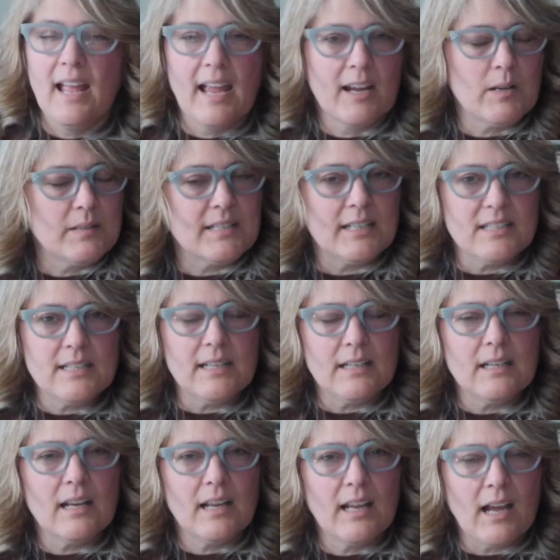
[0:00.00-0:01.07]
Because
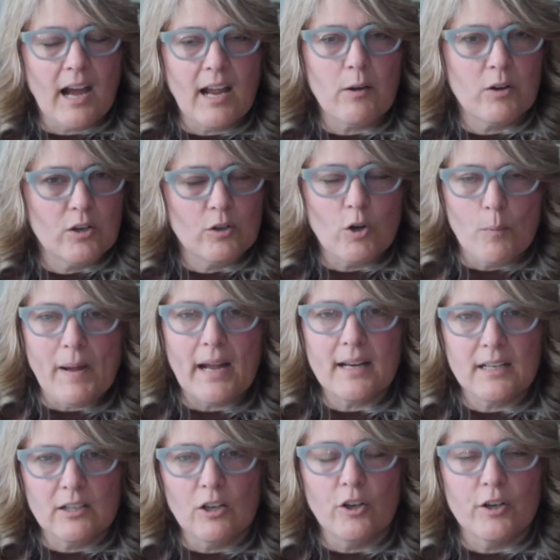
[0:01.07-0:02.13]
I could go
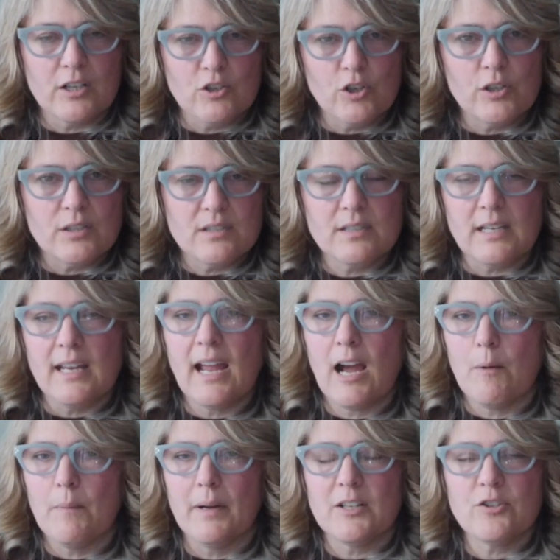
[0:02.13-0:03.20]
back and look, and you could see
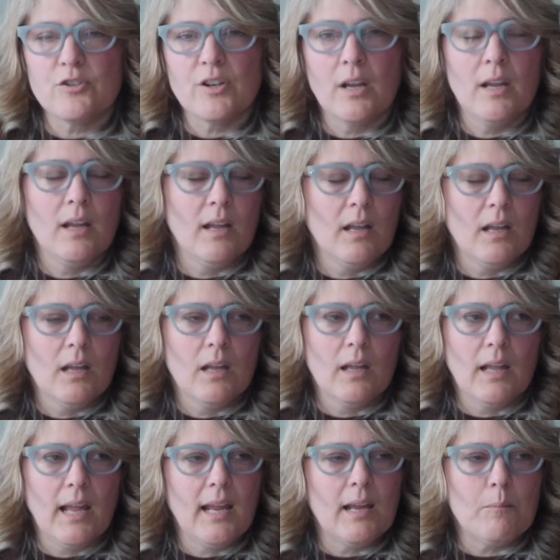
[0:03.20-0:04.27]
how much,
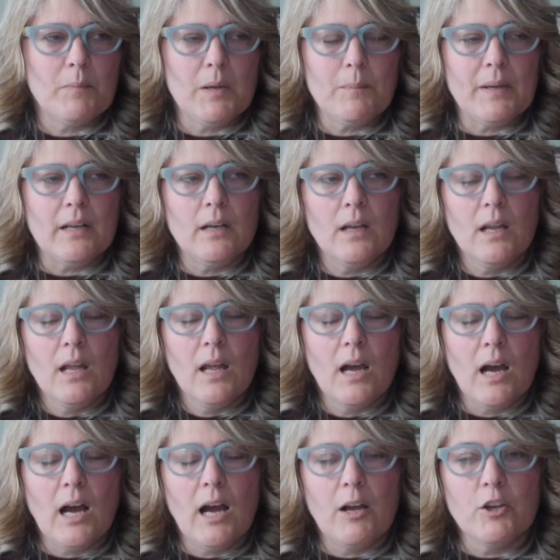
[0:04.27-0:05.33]
hey, I'm beeping.
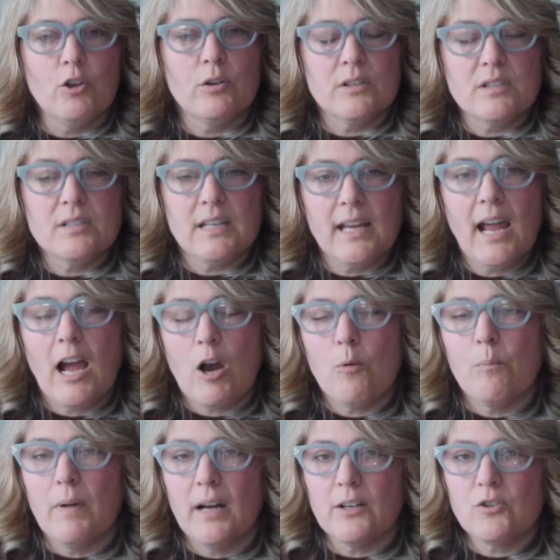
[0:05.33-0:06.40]
You could see how
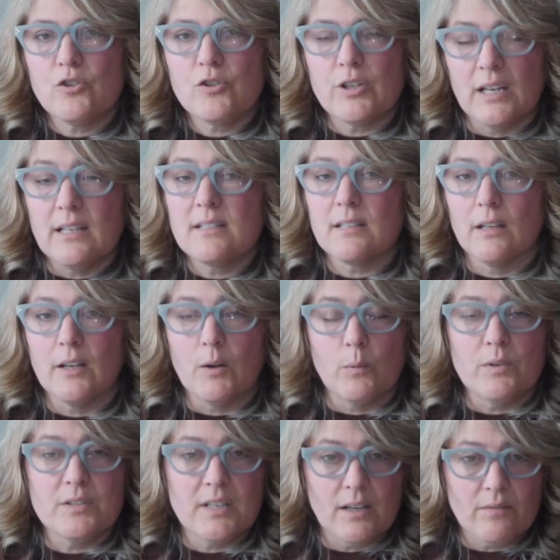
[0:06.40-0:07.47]
much insulin it
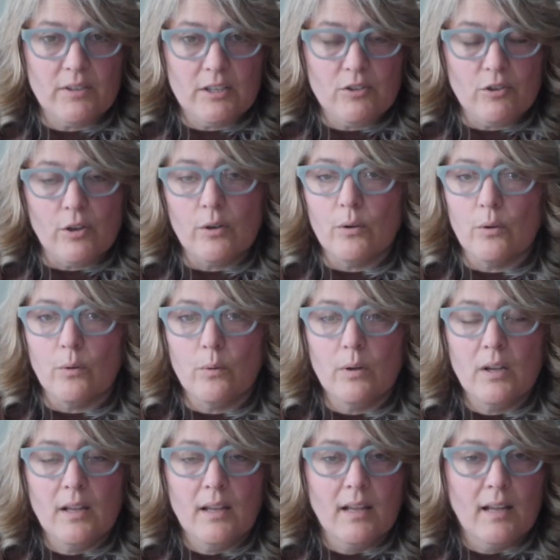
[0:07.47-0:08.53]
was giving you